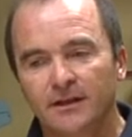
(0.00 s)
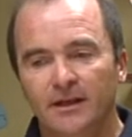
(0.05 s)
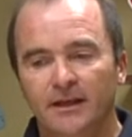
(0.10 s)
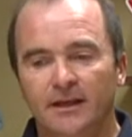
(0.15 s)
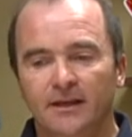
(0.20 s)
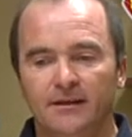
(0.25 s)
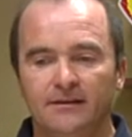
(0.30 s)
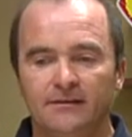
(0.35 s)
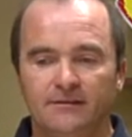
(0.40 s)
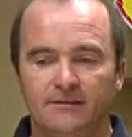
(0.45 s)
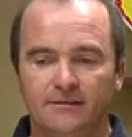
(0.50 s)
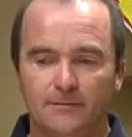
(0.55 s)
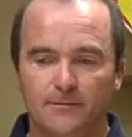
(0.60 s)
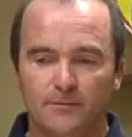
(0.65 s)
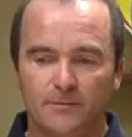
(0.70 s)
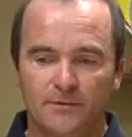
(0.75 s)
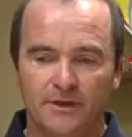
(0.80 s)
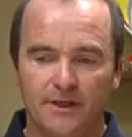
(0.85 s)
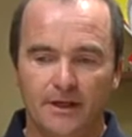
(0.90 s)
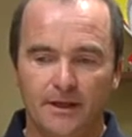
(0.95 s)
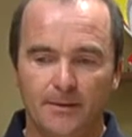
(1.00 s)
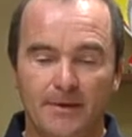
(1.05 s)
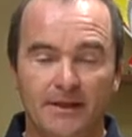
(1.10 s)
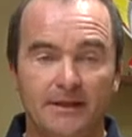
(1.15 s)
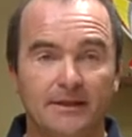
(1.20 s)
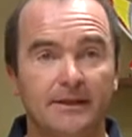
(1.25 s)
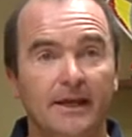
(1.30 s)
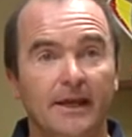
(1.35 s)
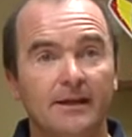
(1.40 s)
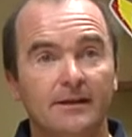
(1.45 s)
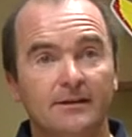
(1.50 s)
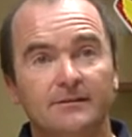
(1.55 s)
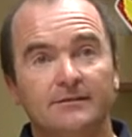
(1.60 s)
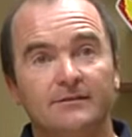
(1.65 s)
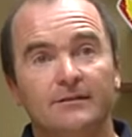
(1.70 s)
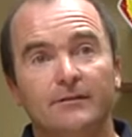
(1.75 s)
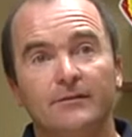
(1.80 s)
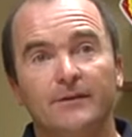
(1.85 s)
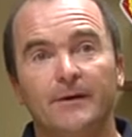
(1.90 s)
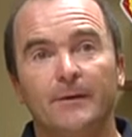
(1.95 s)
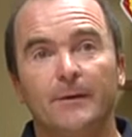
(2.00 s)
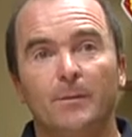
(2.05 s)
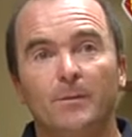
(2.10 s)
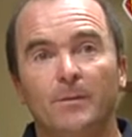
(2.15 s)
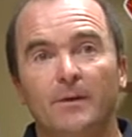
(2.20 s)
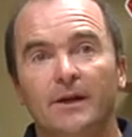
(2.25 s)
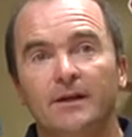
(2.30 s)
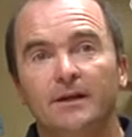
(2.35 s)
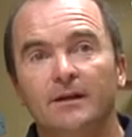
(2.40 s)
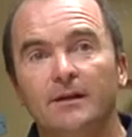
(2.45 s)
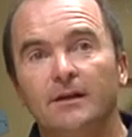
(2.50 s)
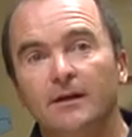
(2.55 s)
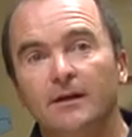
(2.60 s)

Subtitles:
is the maintenance of the airplane.